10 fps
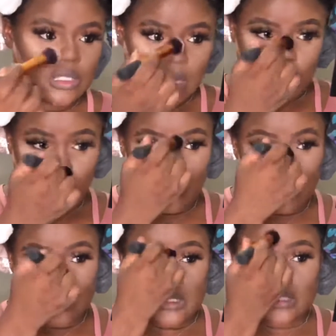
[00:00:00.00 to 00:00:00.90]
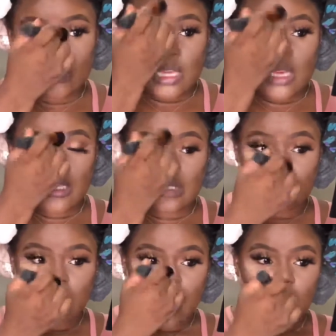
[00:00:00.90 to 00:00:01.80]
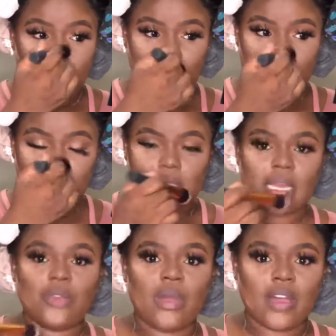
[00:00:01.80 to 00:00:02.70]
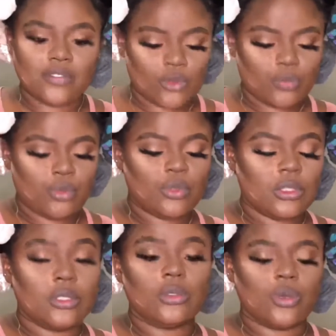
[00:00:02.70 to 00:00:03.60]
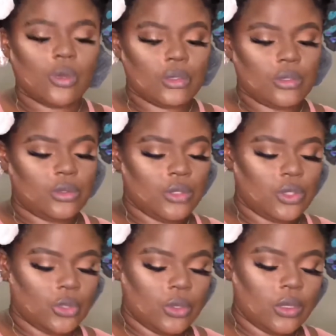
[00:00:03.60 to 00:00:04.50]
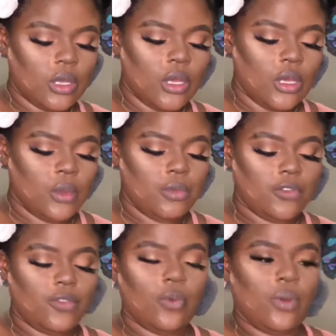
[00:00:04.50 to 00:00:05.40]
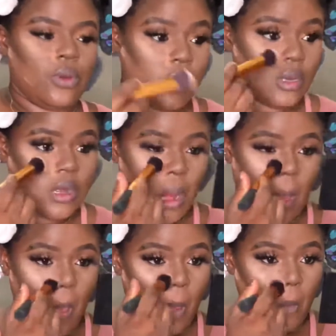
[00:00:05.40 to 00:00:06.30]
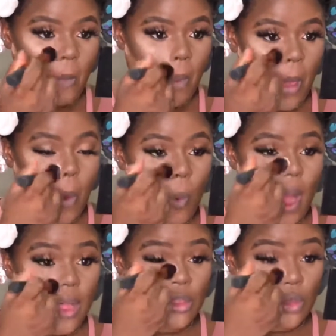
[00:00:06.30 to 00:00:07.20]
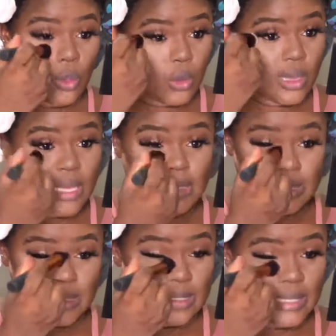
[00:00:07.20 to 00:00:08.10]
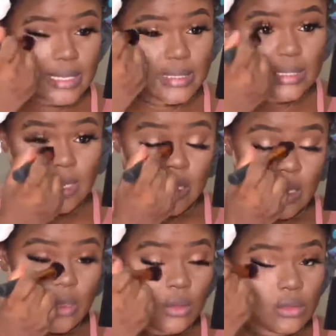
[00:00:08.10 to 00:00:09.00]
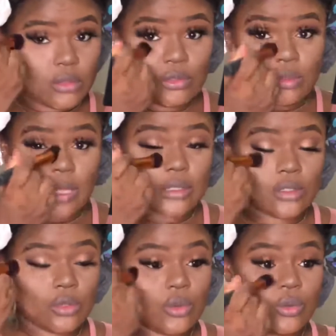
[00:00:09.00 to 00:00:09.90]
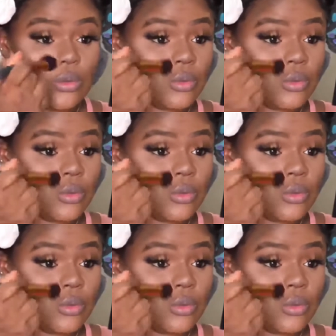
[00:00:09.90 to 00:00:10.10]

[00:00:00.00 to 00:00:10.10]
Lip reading: Now all these things are things that you have to put into consideration before while you're getting set to start your